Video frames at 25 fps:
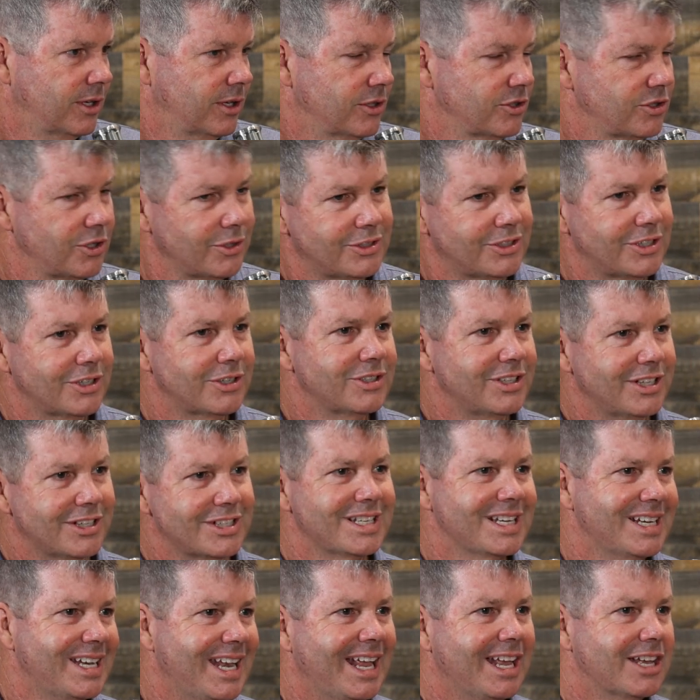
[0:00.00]
So there's
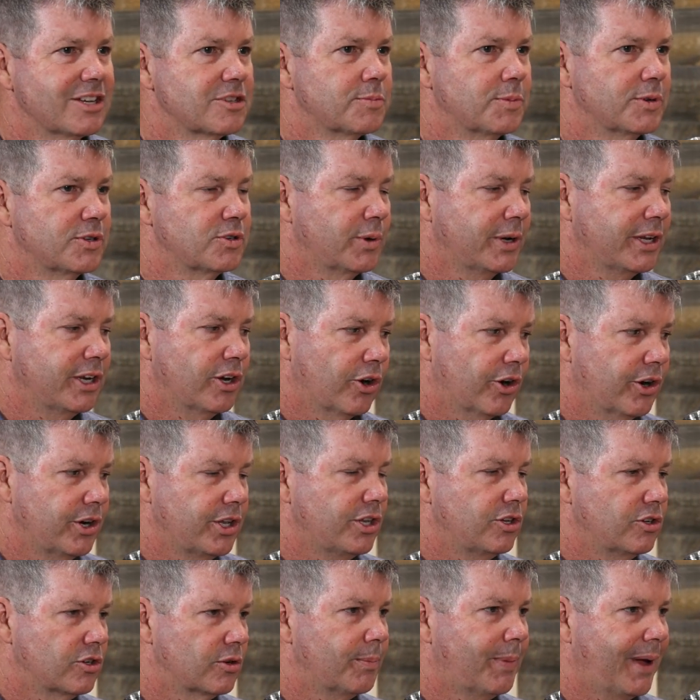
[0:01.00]
a dance between
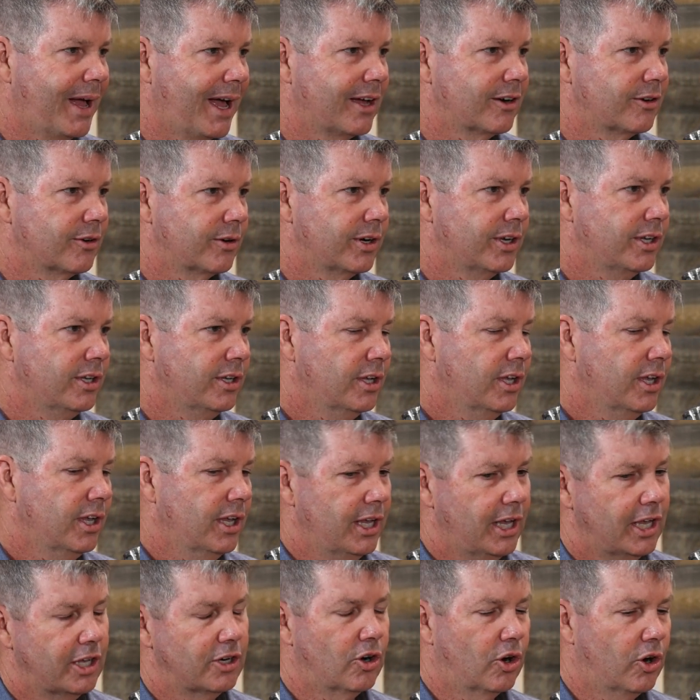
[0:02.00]
hurting your battery
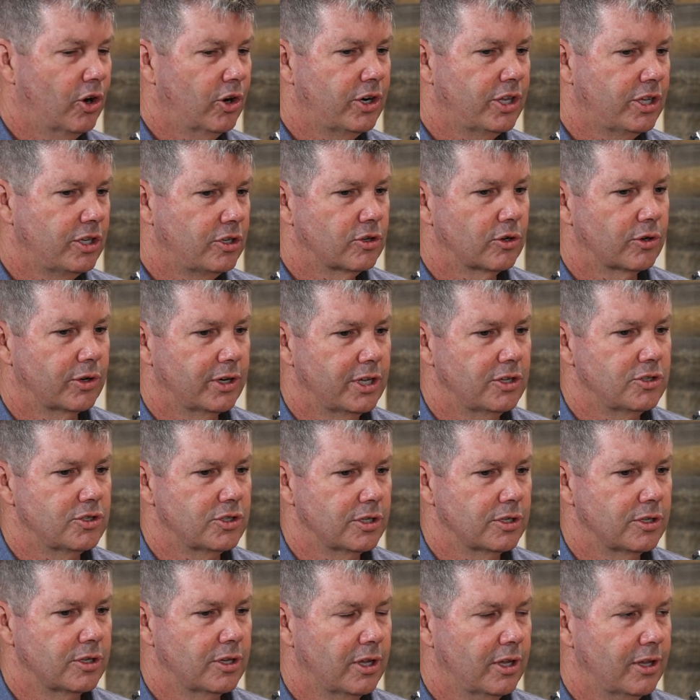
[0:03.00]
and hurting your
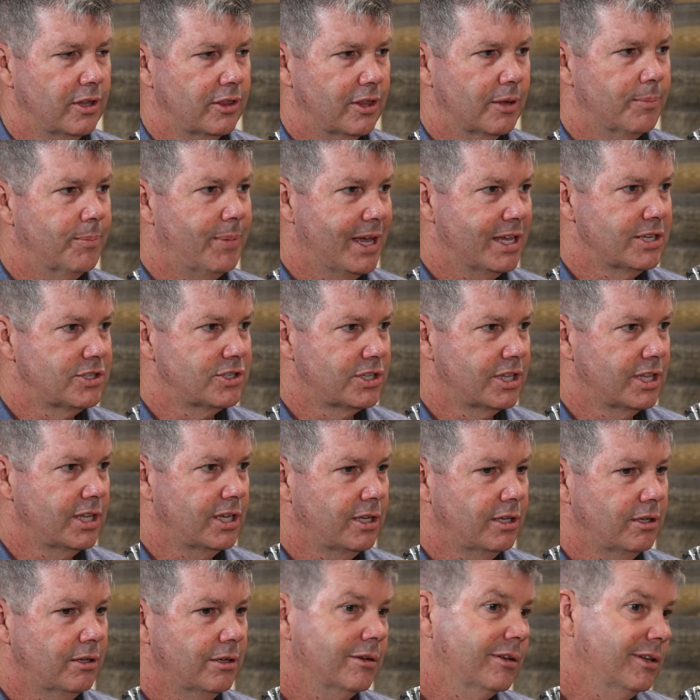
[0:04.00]
engine. The best
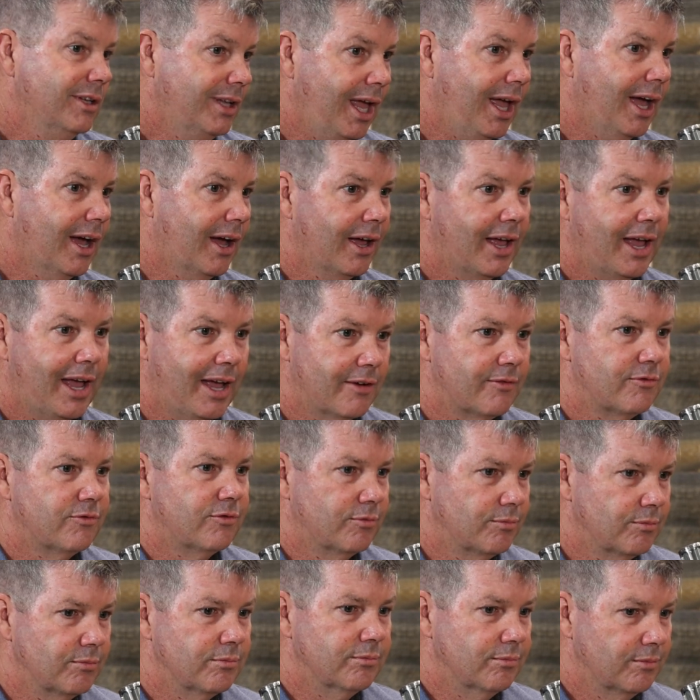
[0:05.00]
thing, have
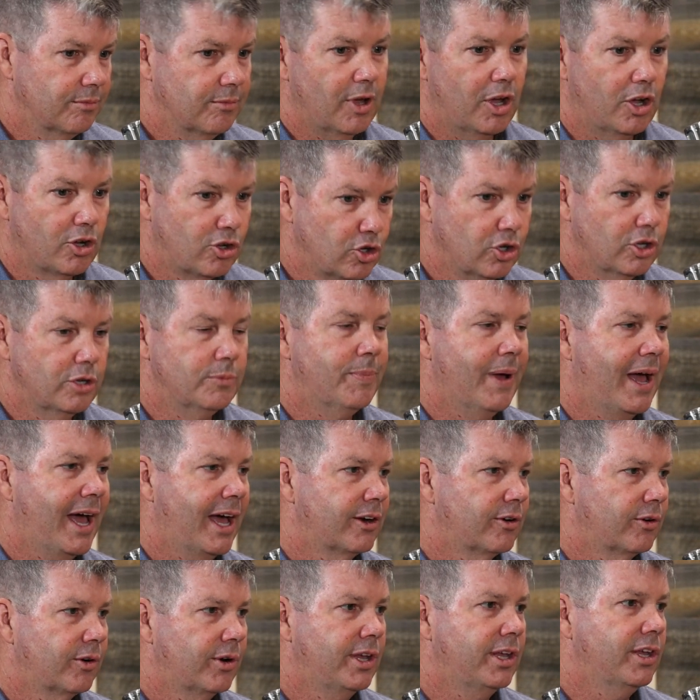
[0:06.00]
a good
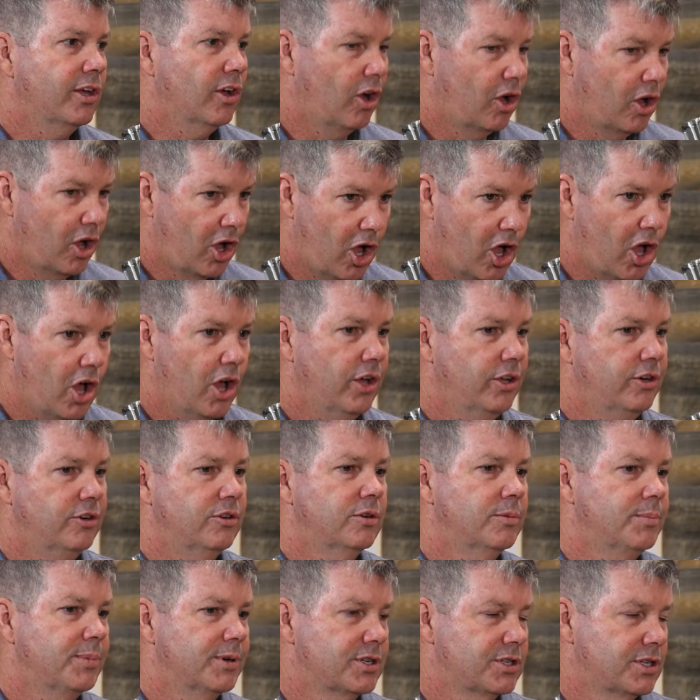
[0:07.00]
battery
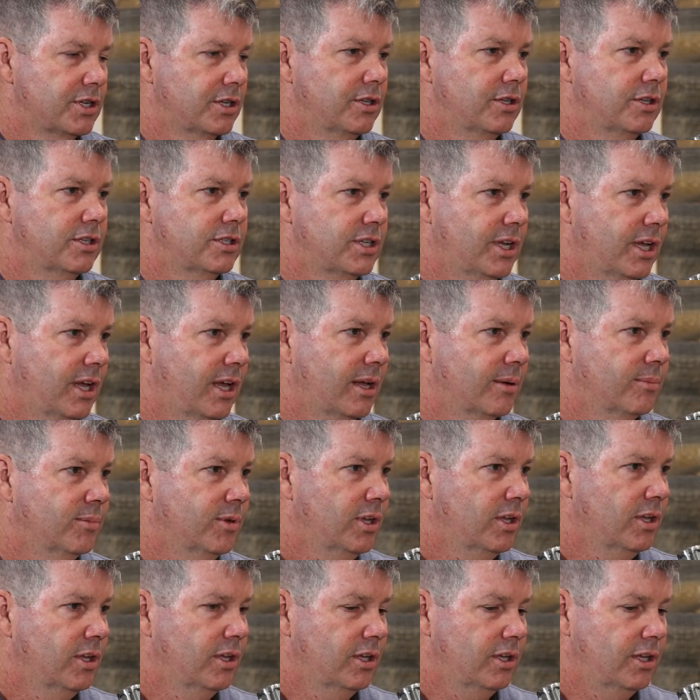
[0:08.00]
100% of the time.
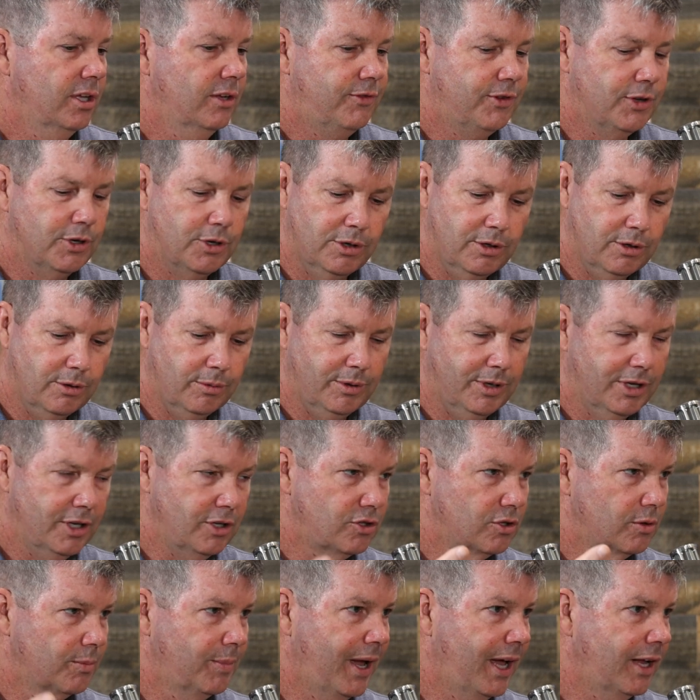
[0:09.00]
If you do, hit
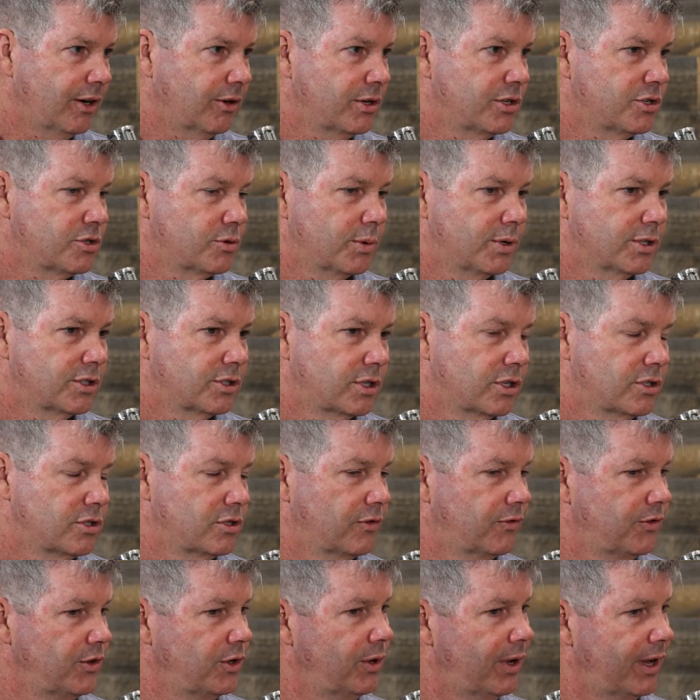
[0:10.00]
your battery switch, because
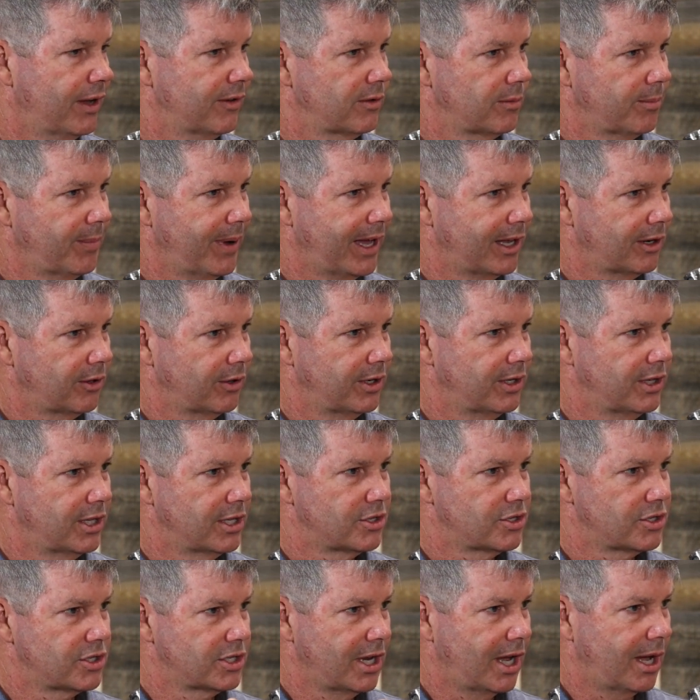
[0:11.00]
if you have a battery
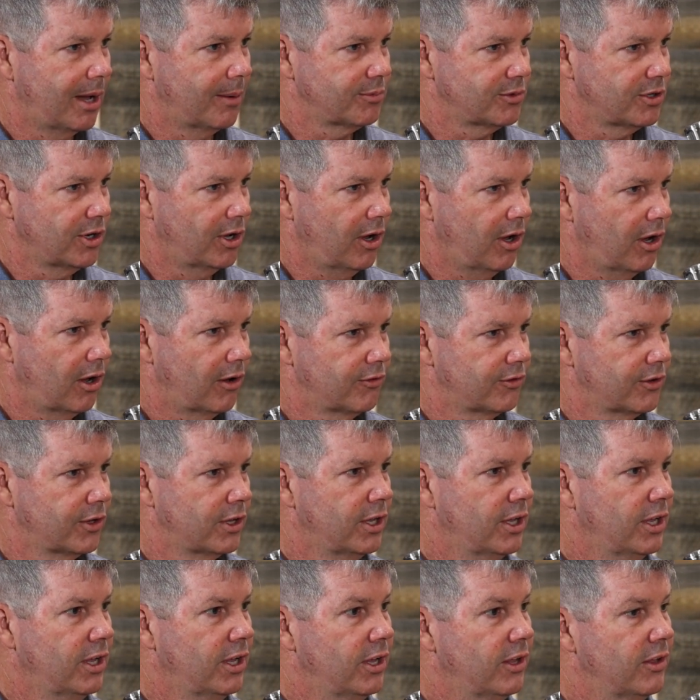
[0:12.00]
that's topped off,
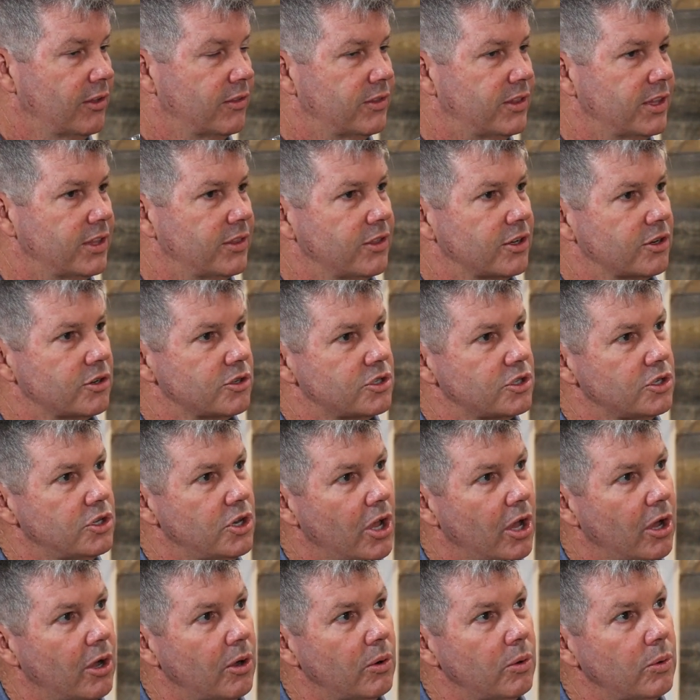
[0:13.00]
then there's
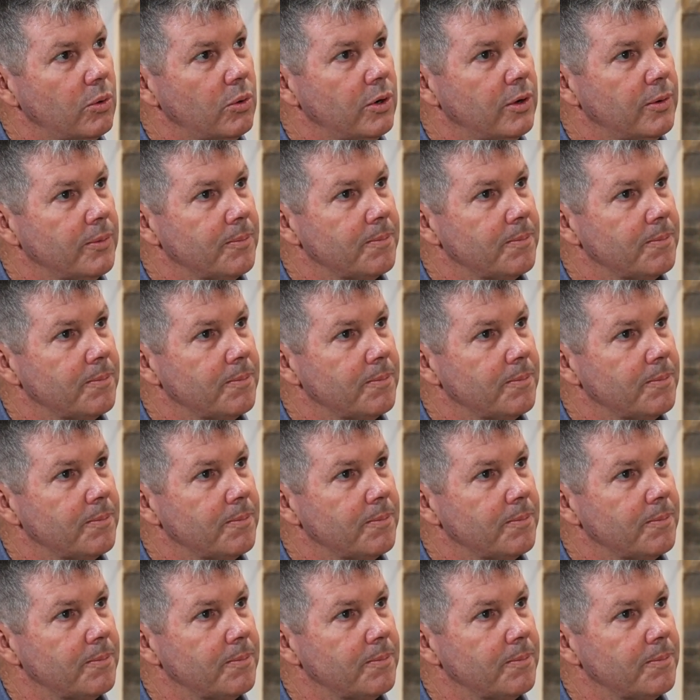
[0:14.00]
no